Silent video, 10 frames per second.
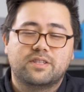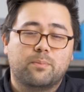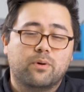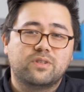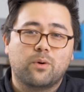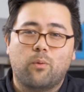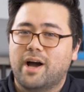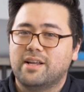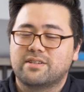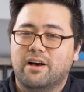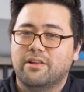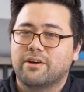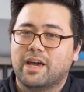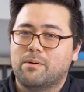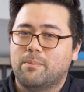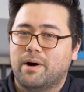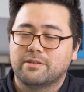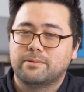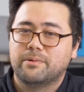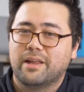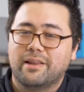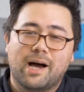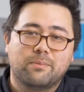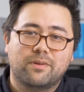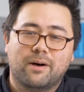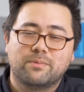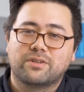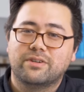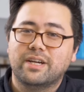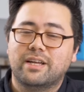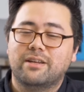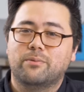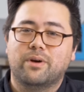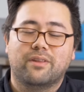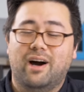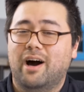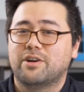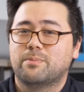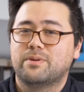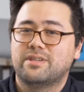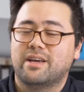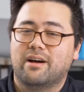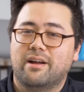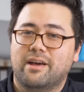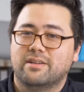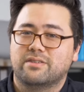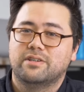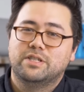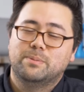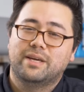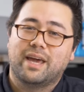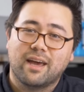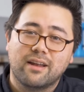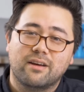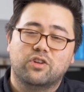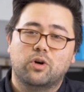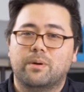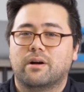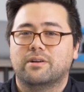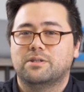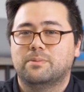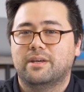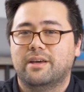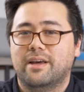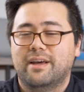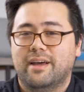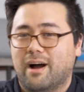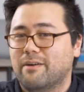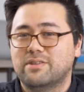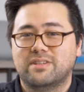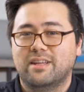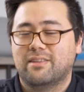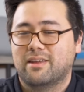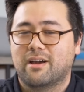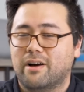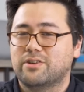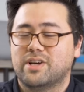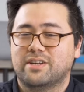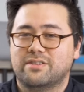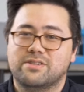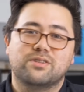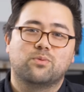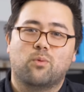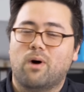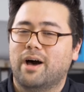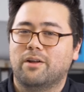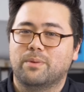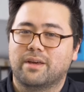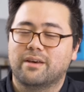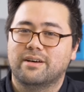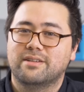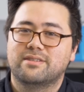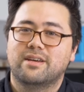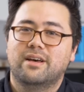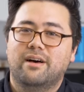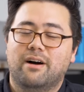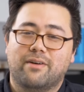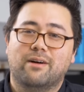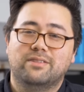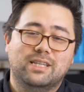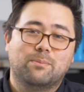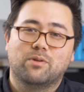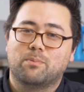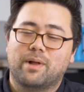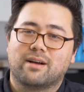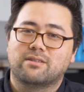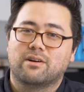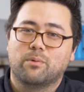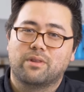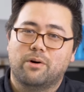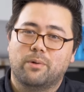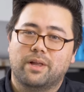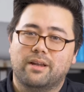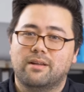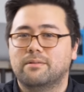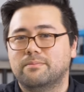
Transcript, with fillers: It supports the widest color gamut possible with a laptop screen with 100% on sRGB and Adobe RGB. And obviously the contrast is just wild because of how deep those blacks are with OLED.